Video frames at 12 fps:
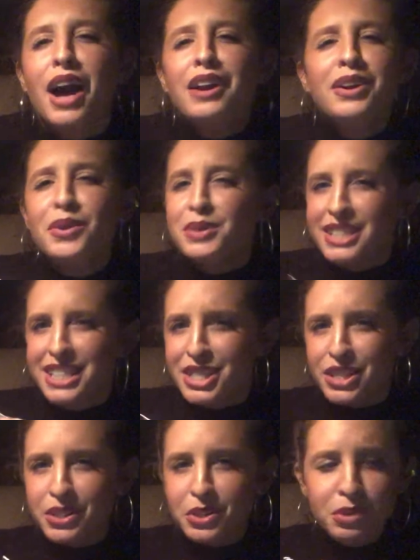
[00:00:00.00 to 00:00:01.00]
I don't know. Is
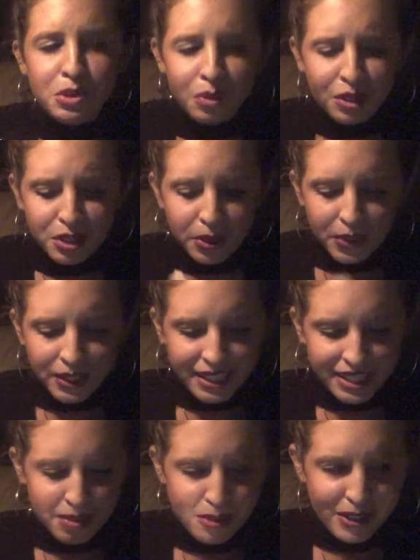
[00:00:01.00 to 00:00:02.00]
this you? You don't want to talk
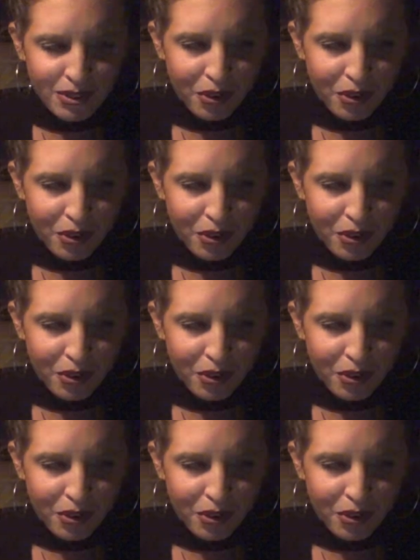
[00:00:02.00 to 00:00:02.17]
to someone.